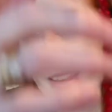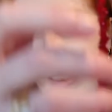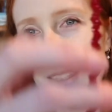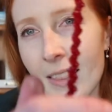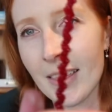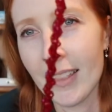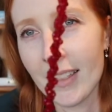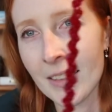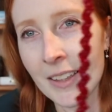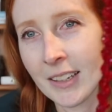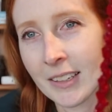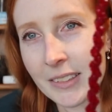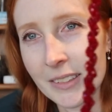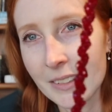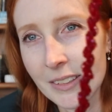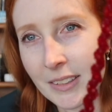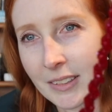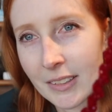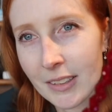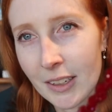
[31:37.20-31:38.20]
This
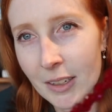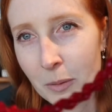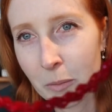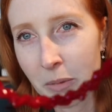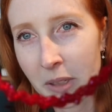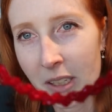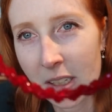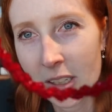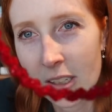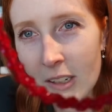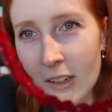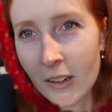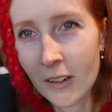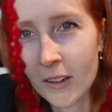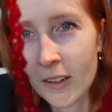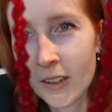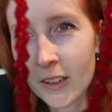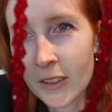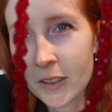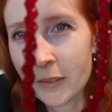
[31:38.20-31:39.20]
is going to be
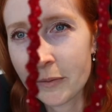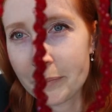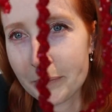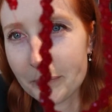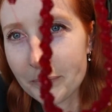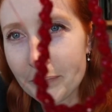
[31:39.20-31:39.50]
on